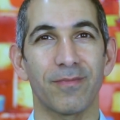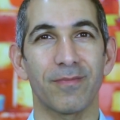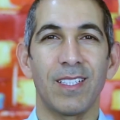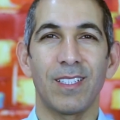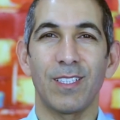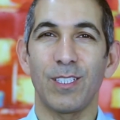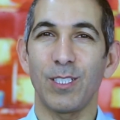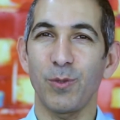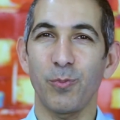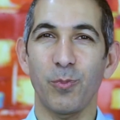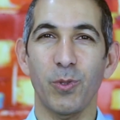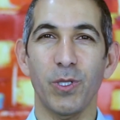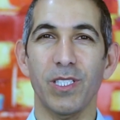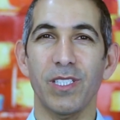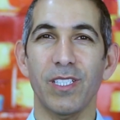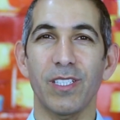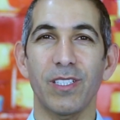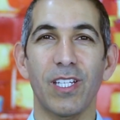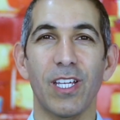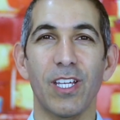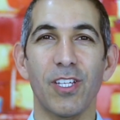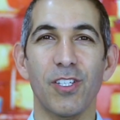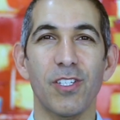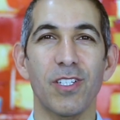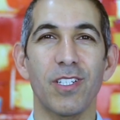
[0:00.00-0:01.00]
This
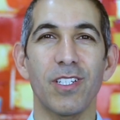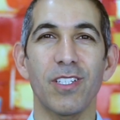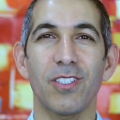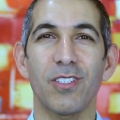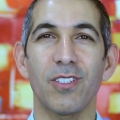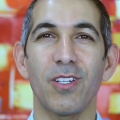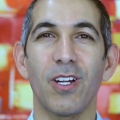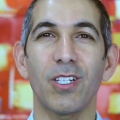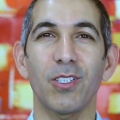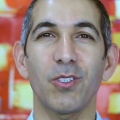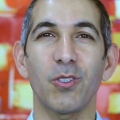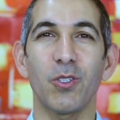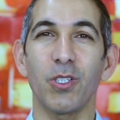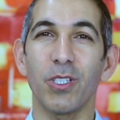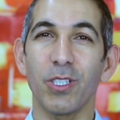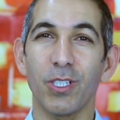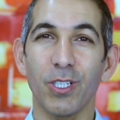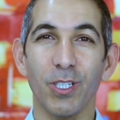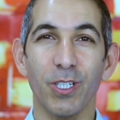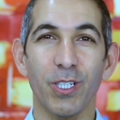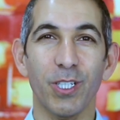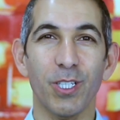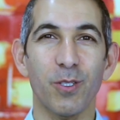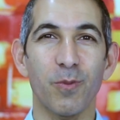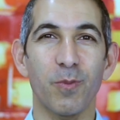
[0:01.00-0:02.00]
presentation is not to
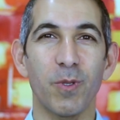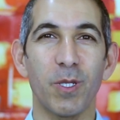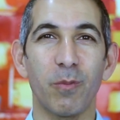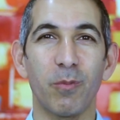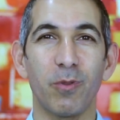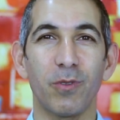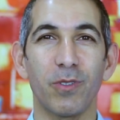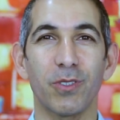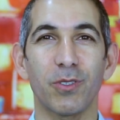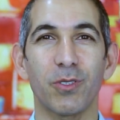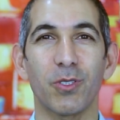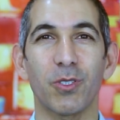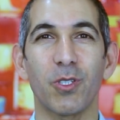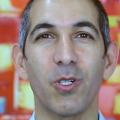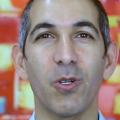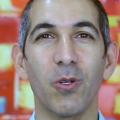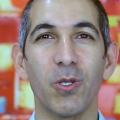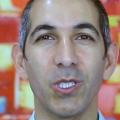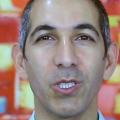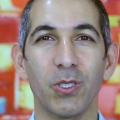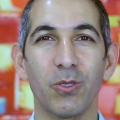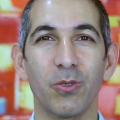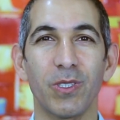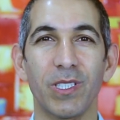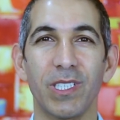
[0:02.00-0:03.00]
encourage people to go
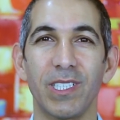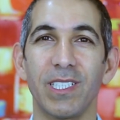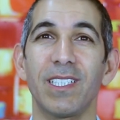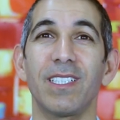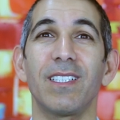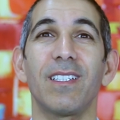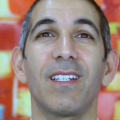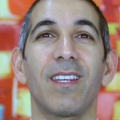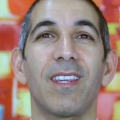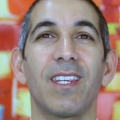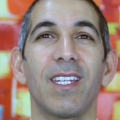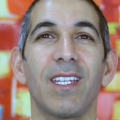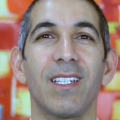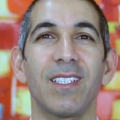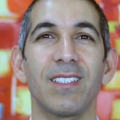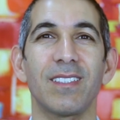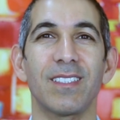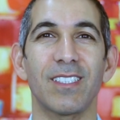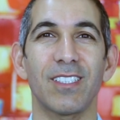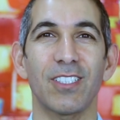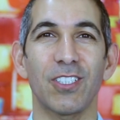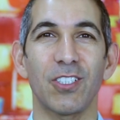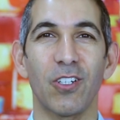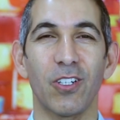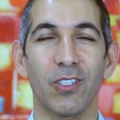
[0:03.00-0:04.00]
and do illegal things.
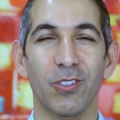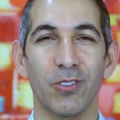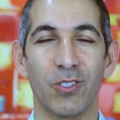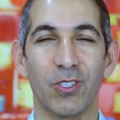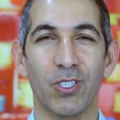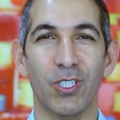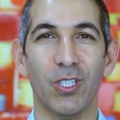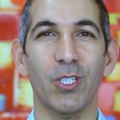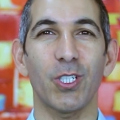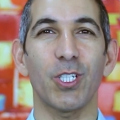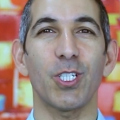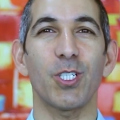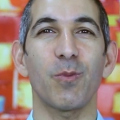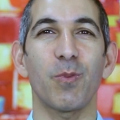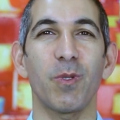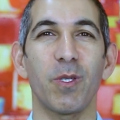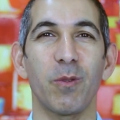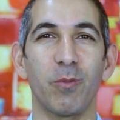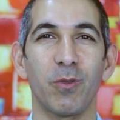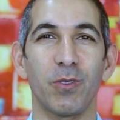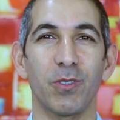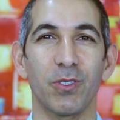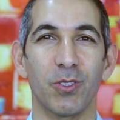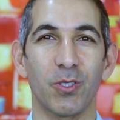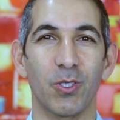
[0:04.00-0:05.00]
It's not to encourage
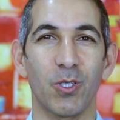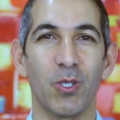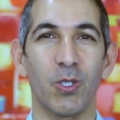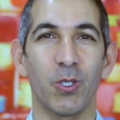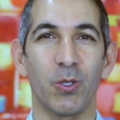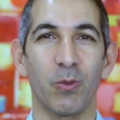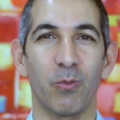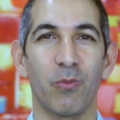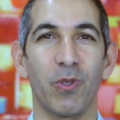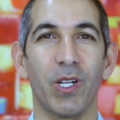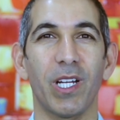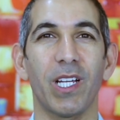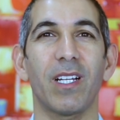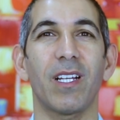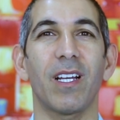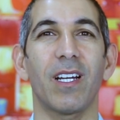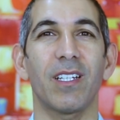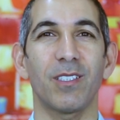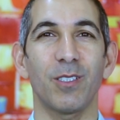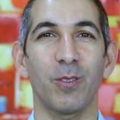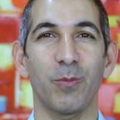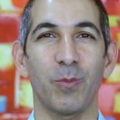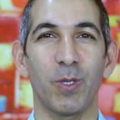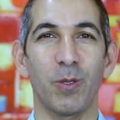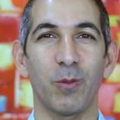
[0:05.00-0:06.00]
people to go and break
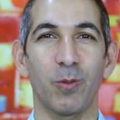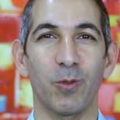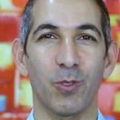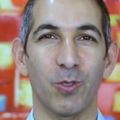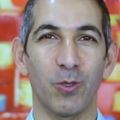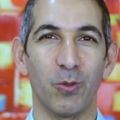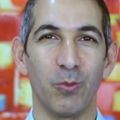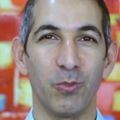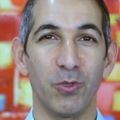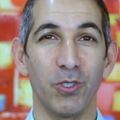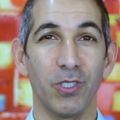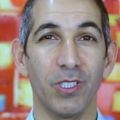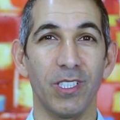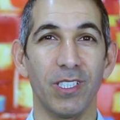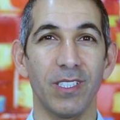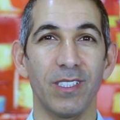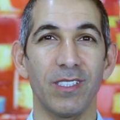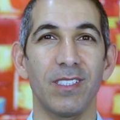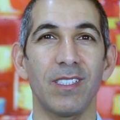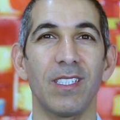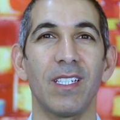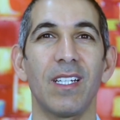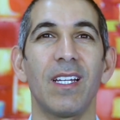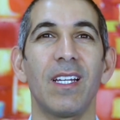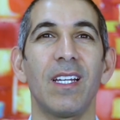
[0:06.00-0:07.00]
other people's computers.